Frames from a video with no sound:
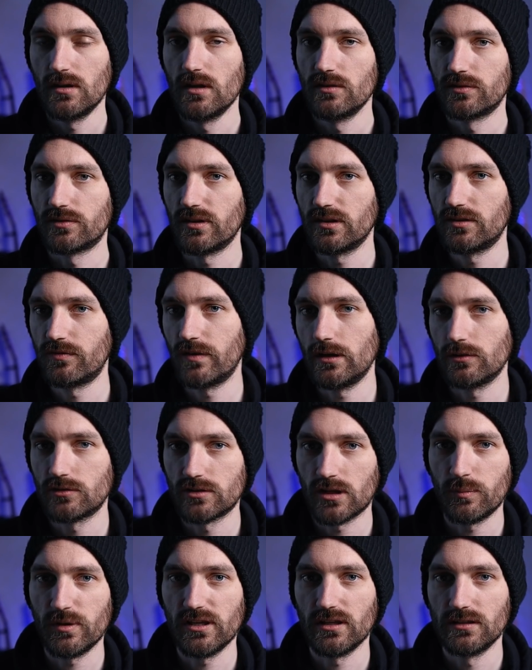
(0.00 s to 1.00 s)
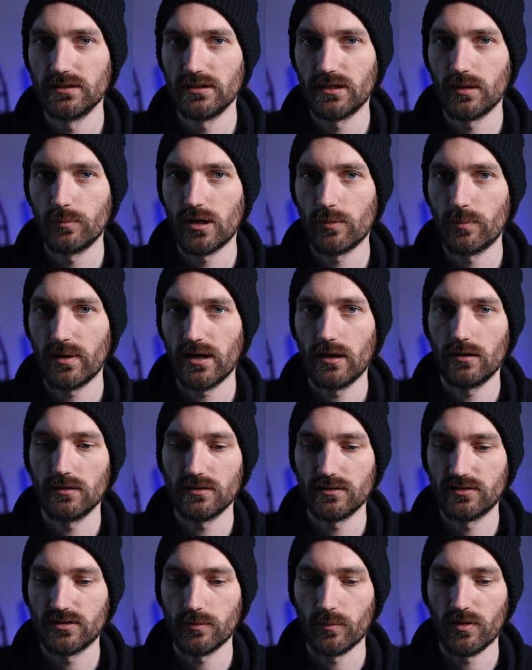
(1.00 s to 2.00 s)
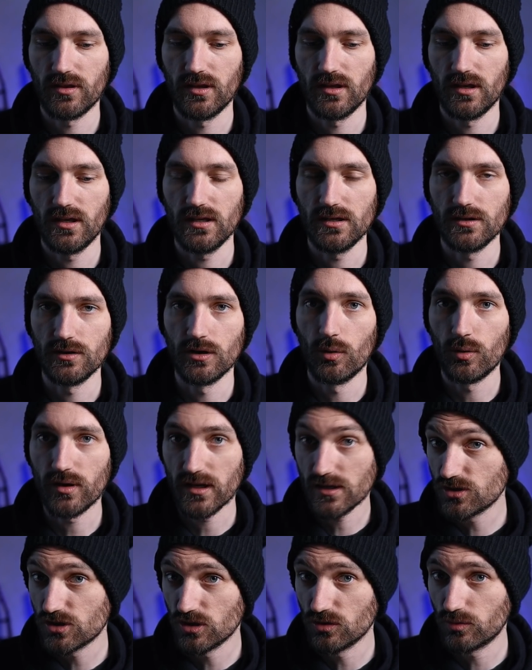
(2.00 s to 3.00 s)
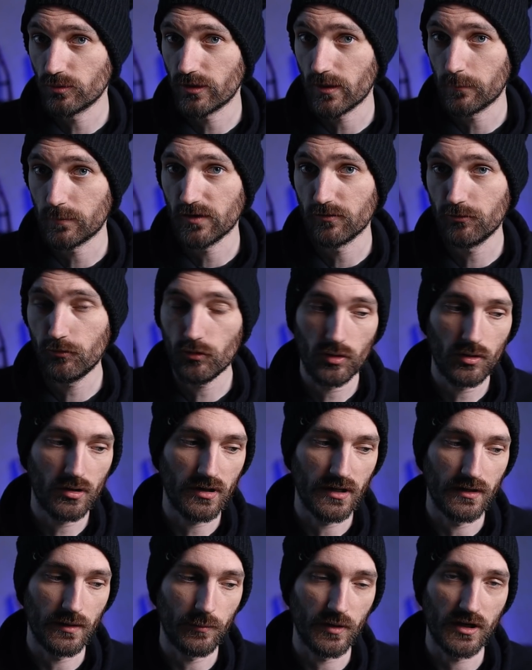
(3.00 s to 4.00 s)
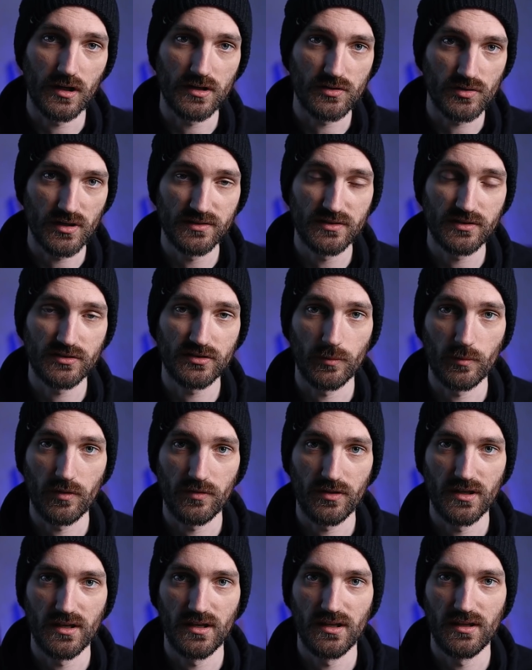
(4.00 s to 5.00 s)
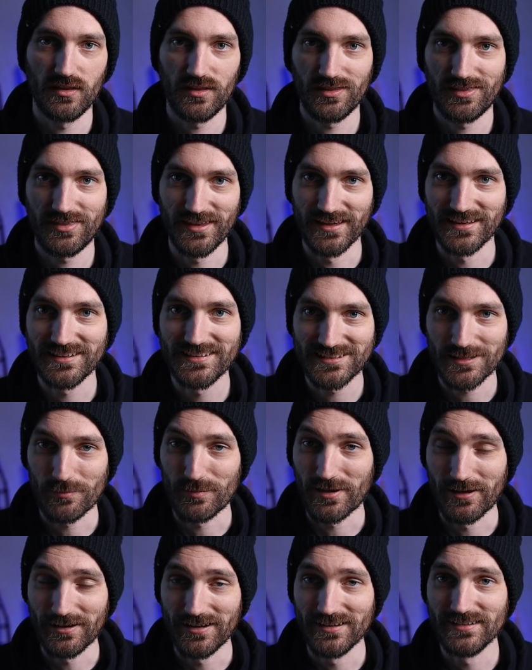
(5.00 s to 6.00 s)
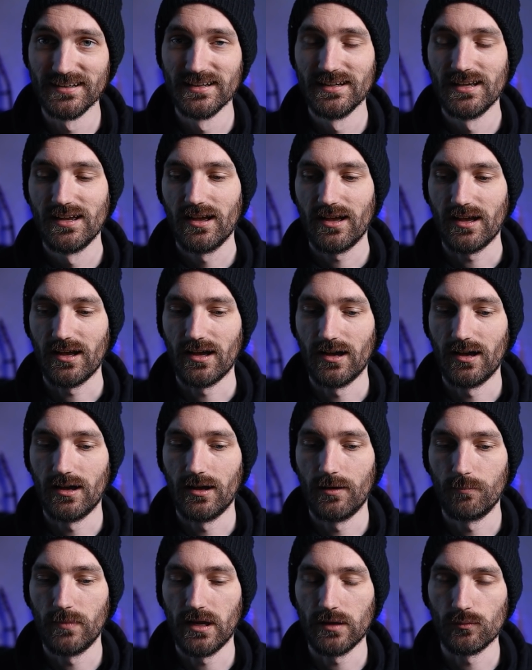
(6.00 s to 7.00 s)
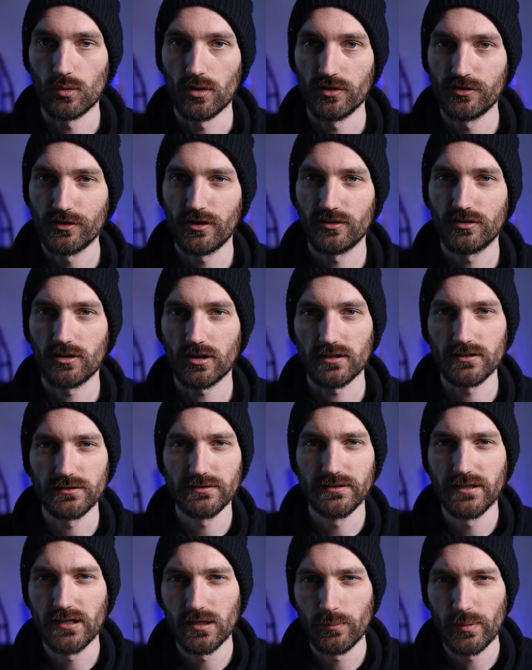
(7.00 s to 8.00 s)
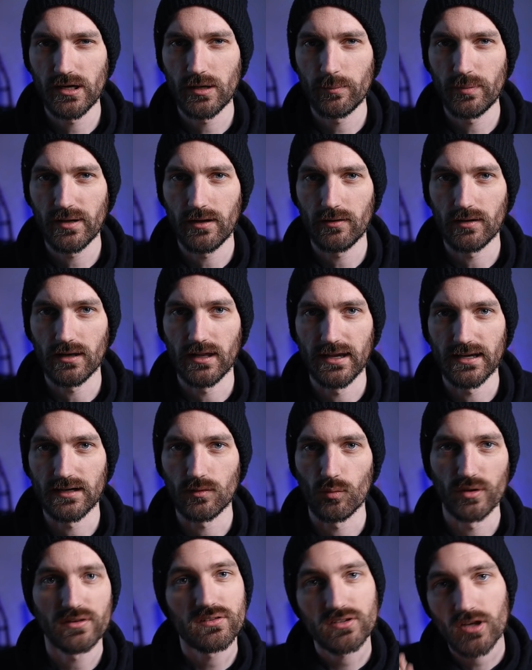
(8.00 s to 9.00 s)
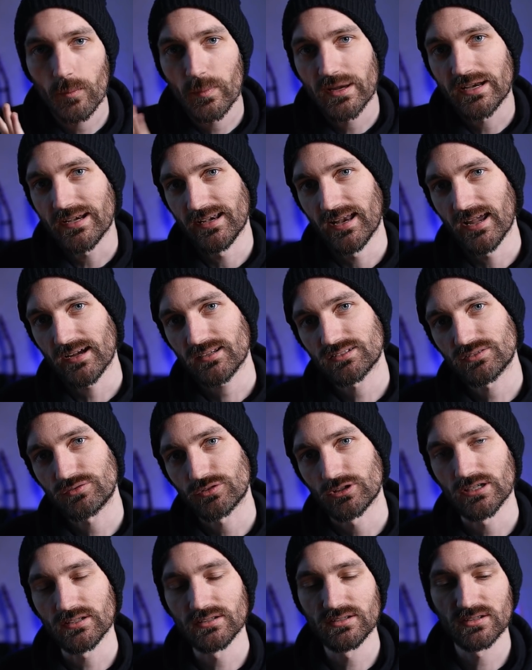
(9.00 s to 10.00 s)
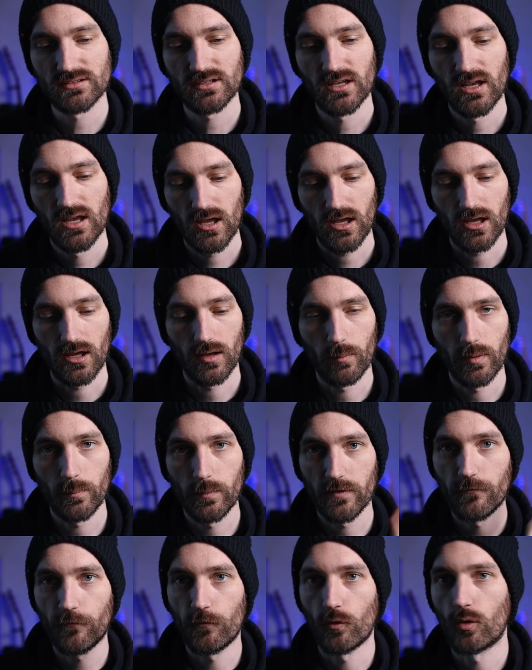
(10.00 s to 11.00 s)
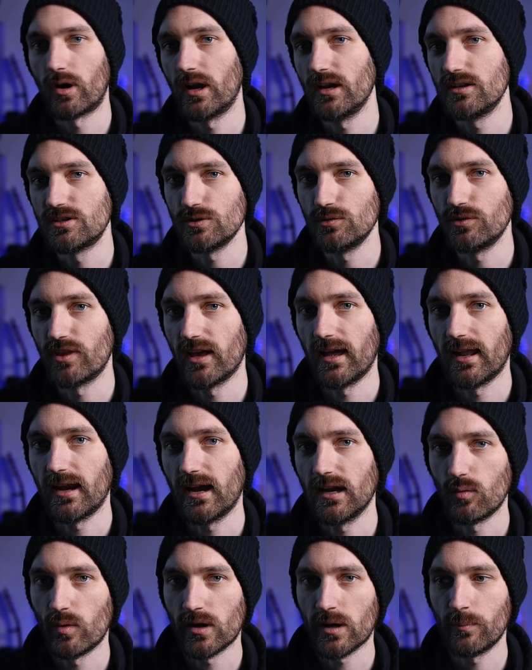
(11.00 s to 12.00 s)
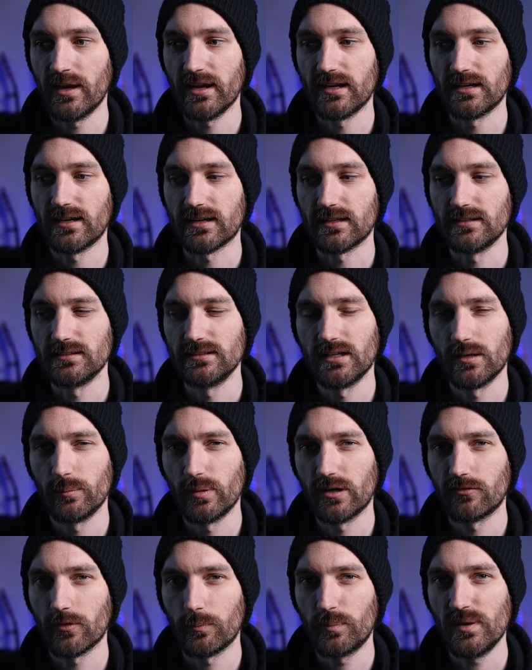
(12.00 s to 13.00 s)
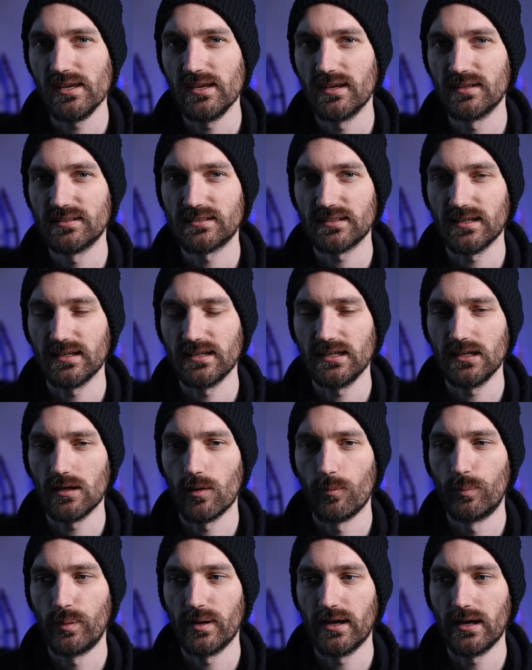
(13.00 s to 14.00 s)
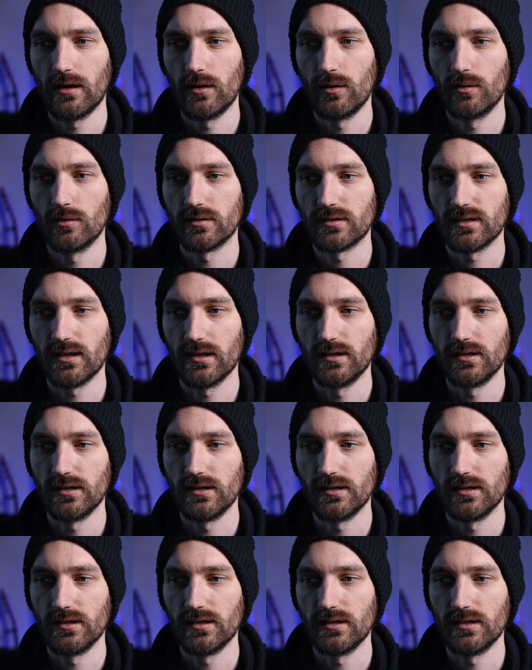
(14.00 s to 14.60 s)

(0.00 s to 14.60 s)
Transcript: So this video is going to be a little bit about some of the known issues with Update 4, and I'm going to address some of the things about it. And we're also going to talk a little bit about like what's coming next for us. But before I do that, I want to make like a little bit of a PSA about